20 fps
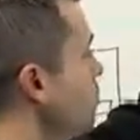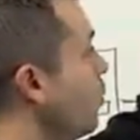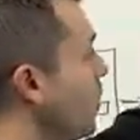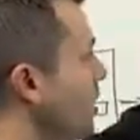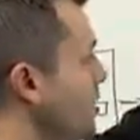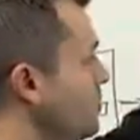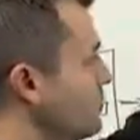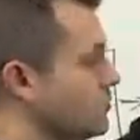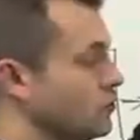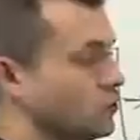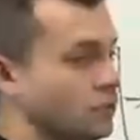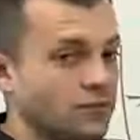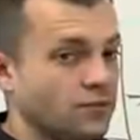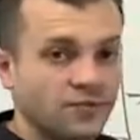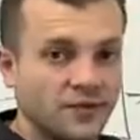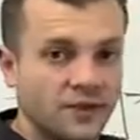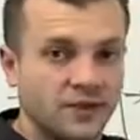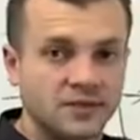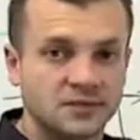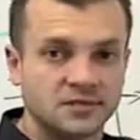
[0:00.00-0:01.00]
way of doing
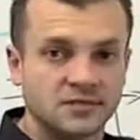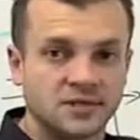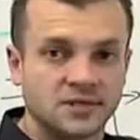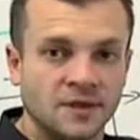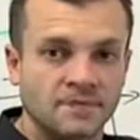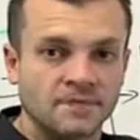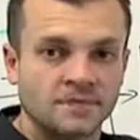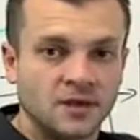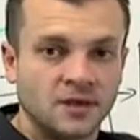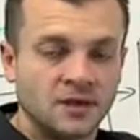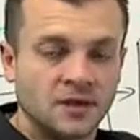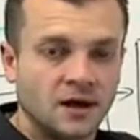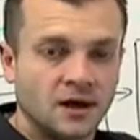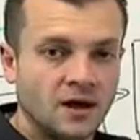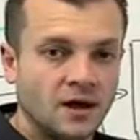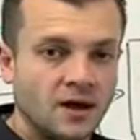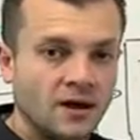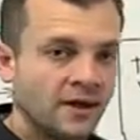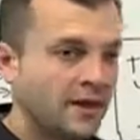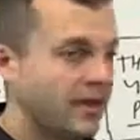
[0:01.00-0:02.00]
things
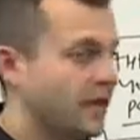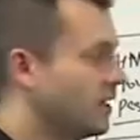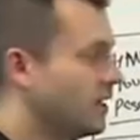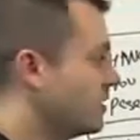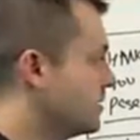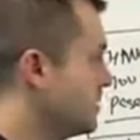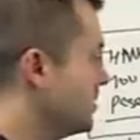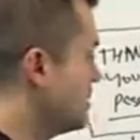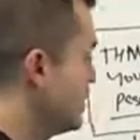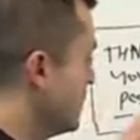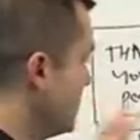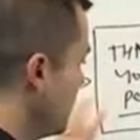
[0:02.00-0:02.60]
and